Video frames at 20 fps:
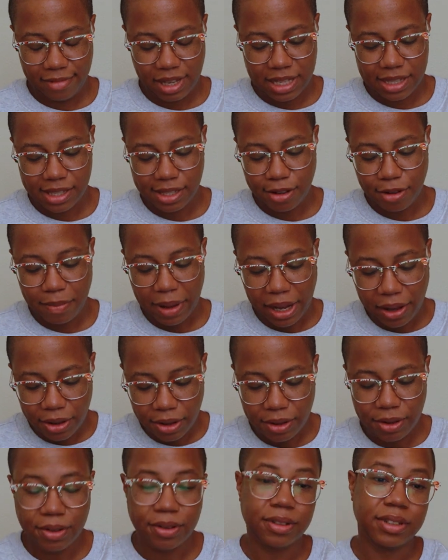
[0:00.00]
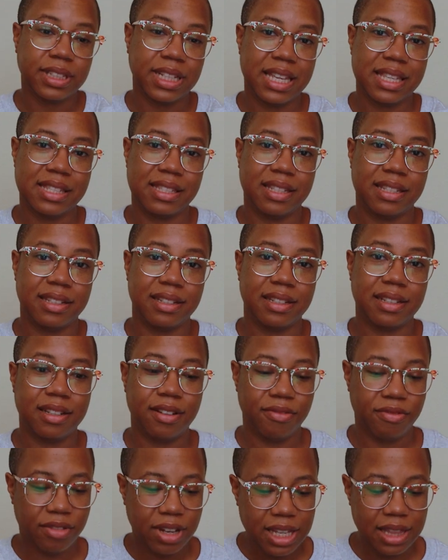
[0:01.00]
And so my goal is
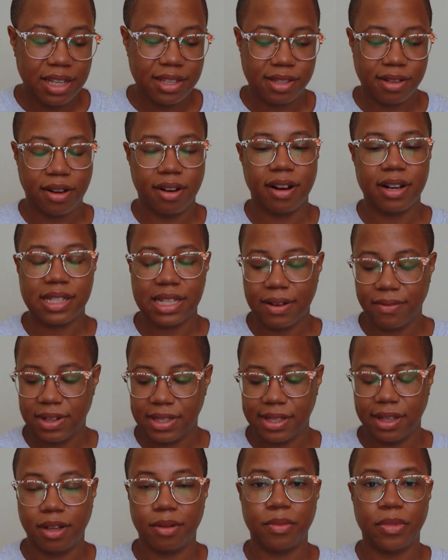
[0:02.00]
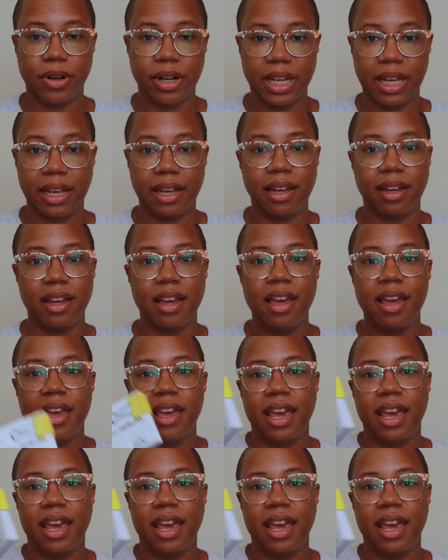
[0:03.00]
to read these cards every single morning.